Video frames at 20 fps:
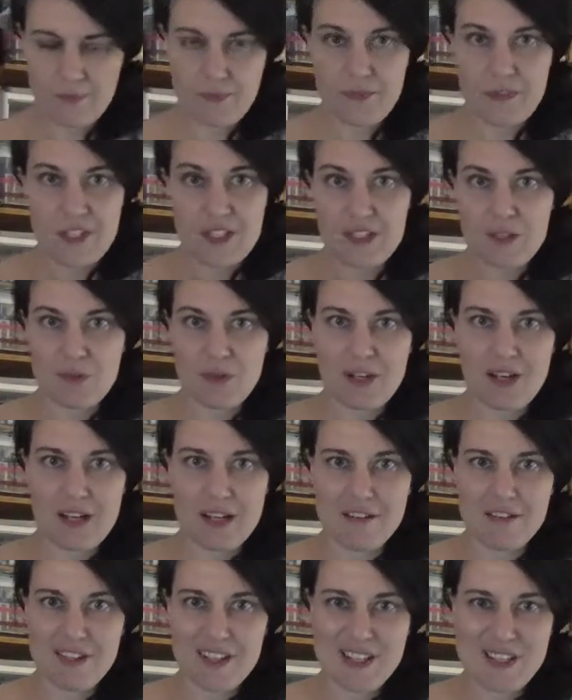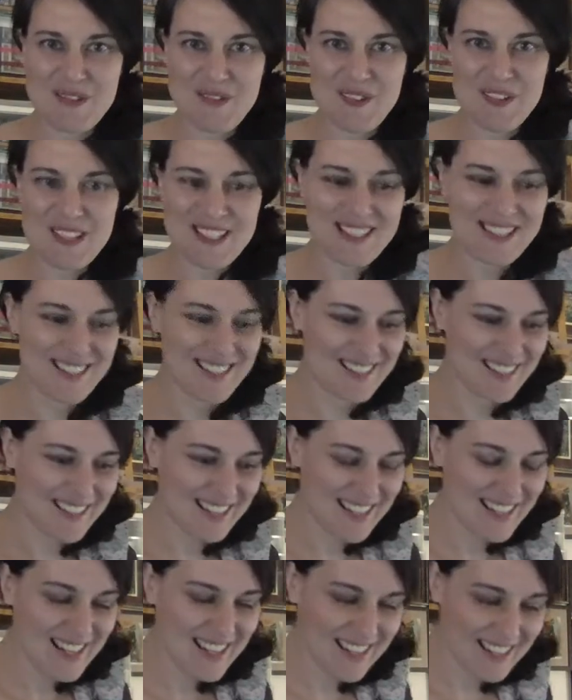this is what I had available.
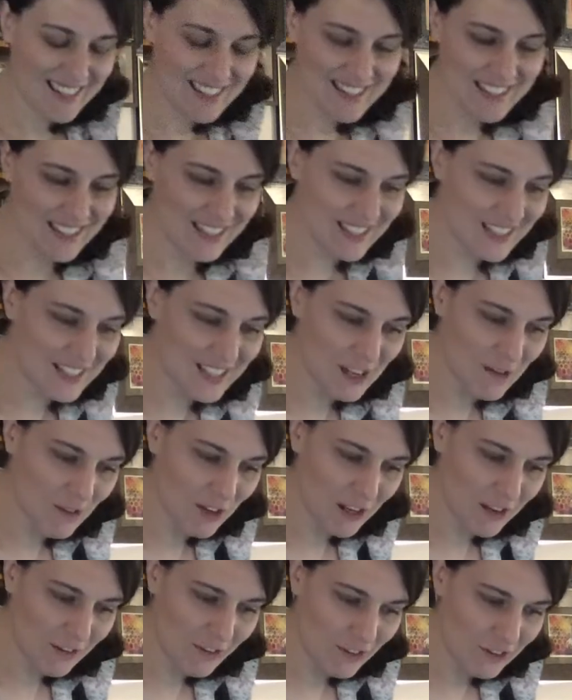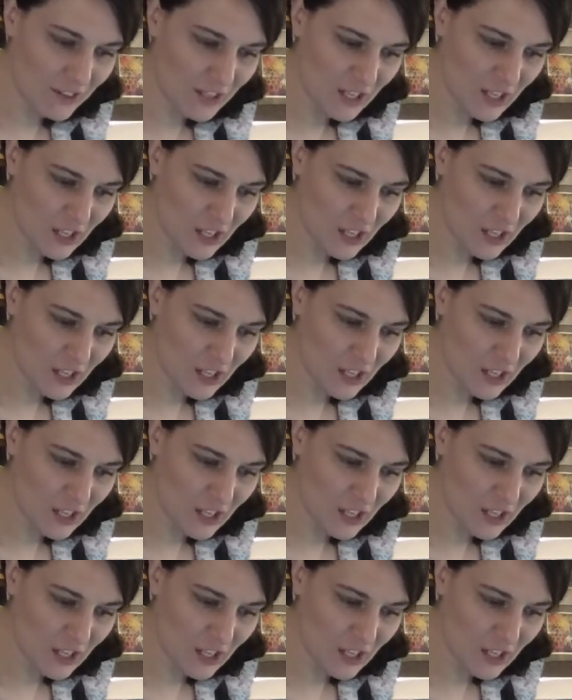This is the same kind of thing that